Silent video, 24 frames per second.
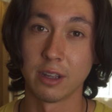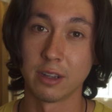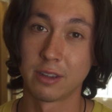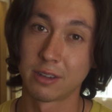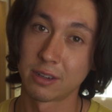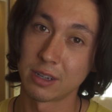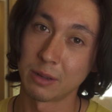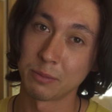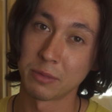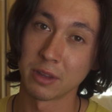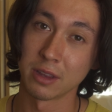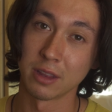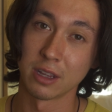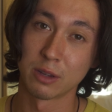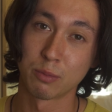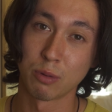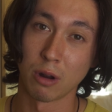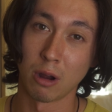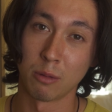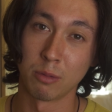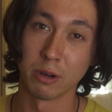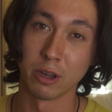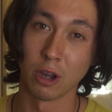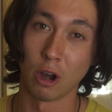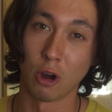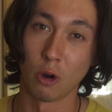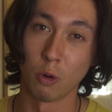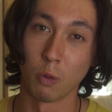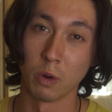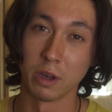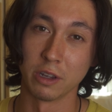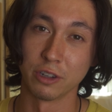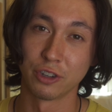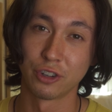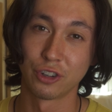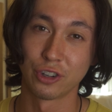it's something that's probably
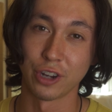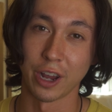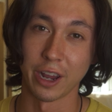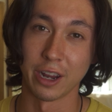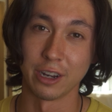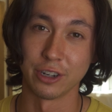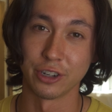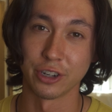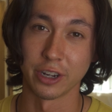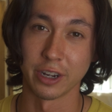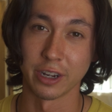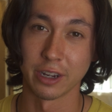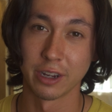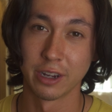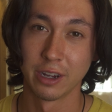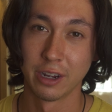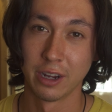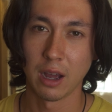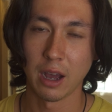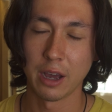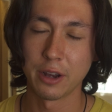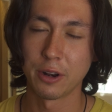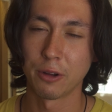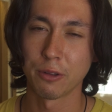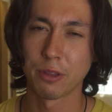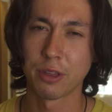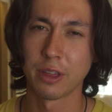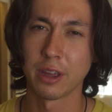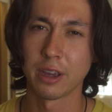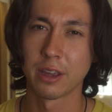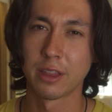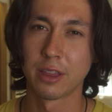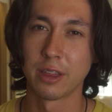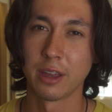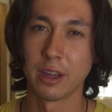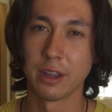always changing. I don't
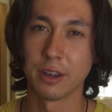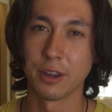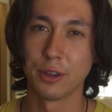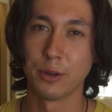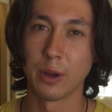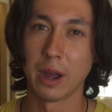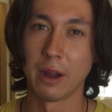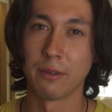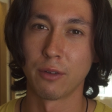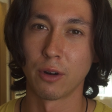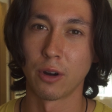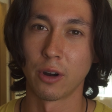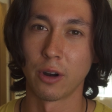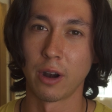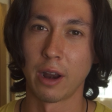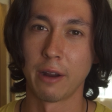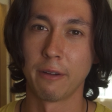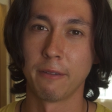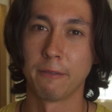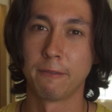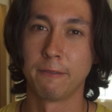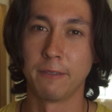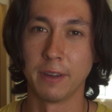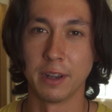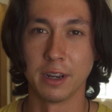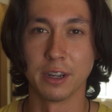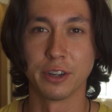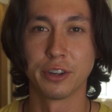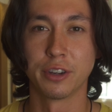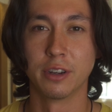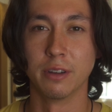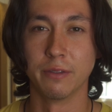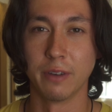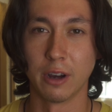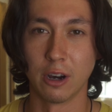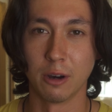think that you ever
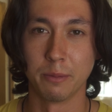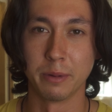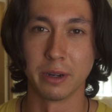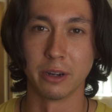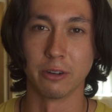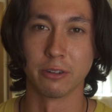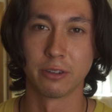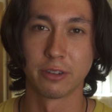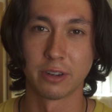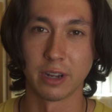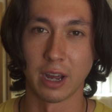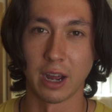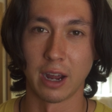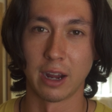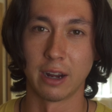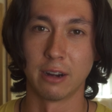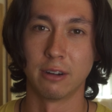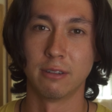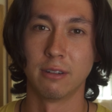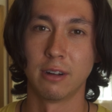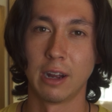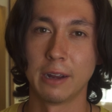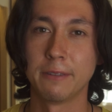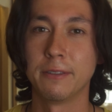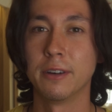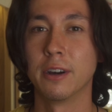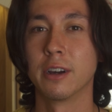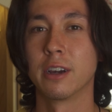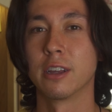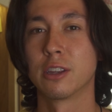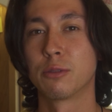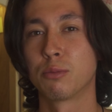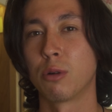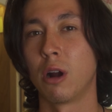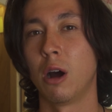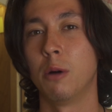finish developing your style. I feel like
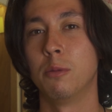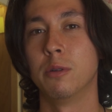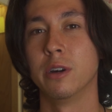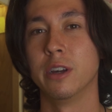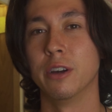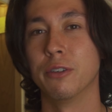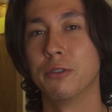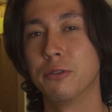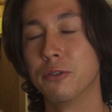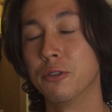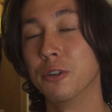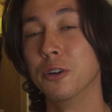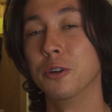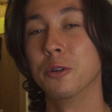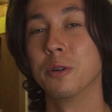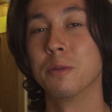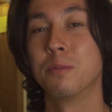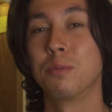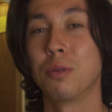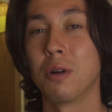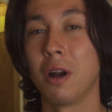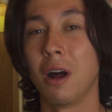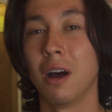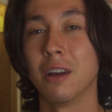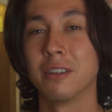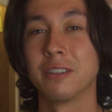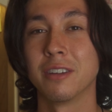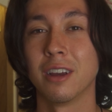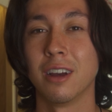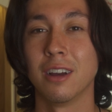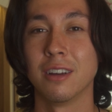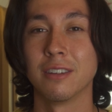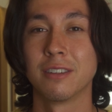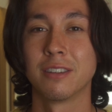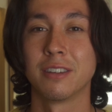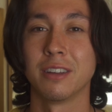it's probably a fluid
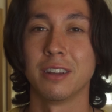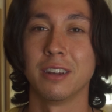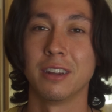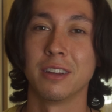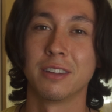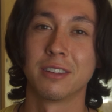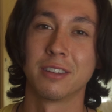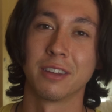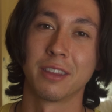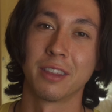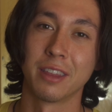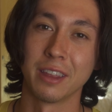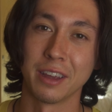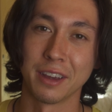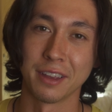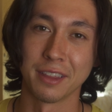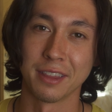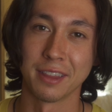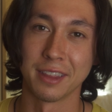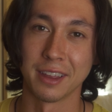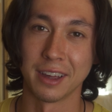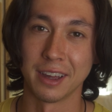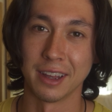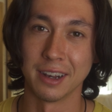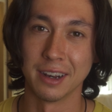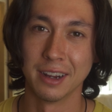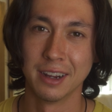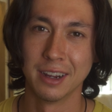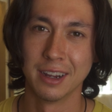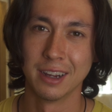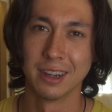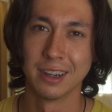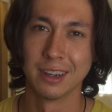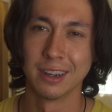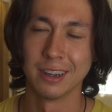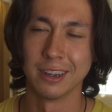process and it's a thing that
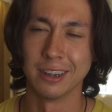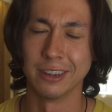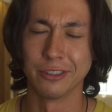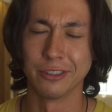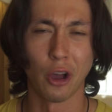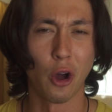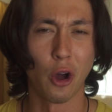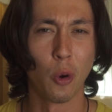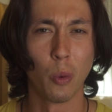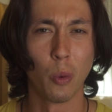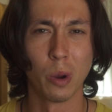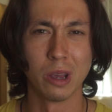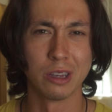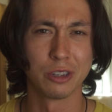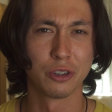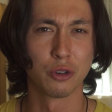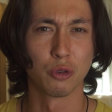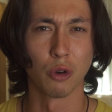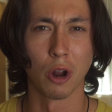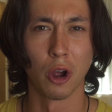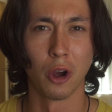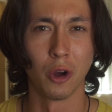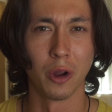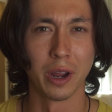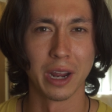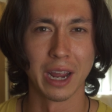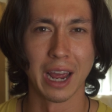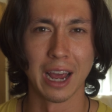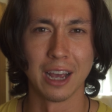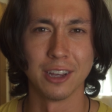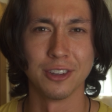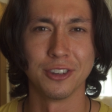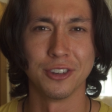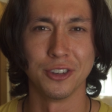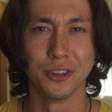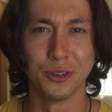is always growing
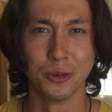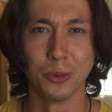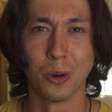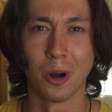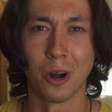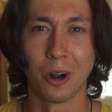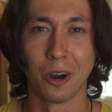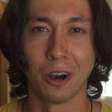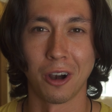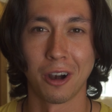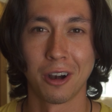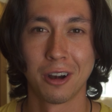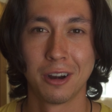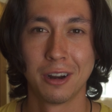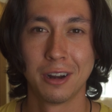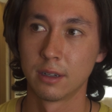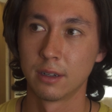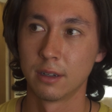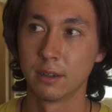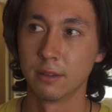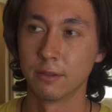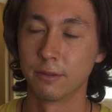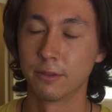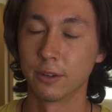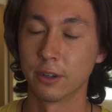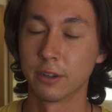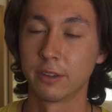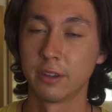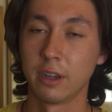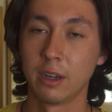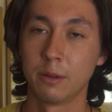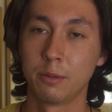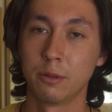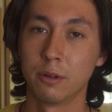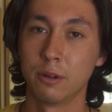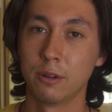as you are. For
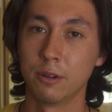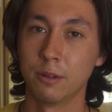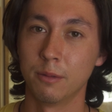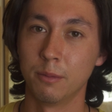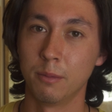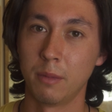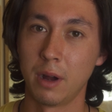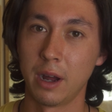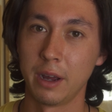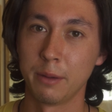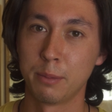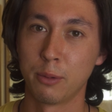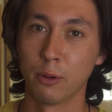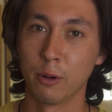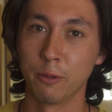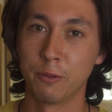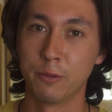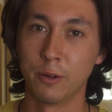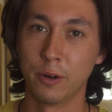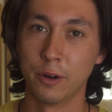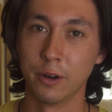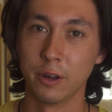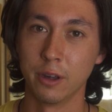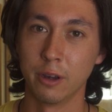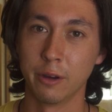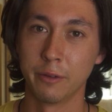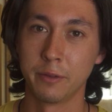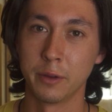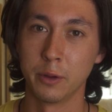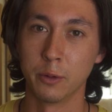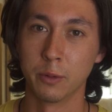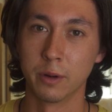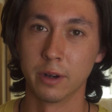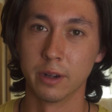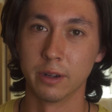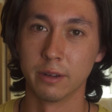example, my portfolio, if
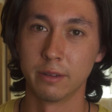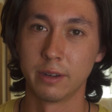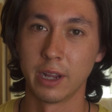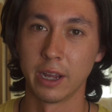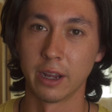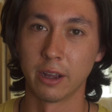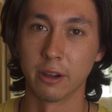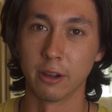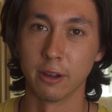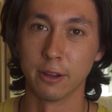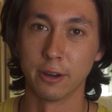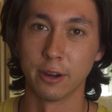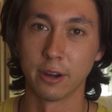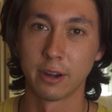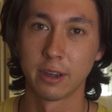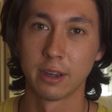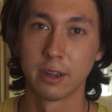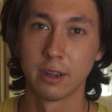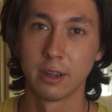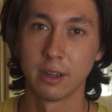you were to take a look,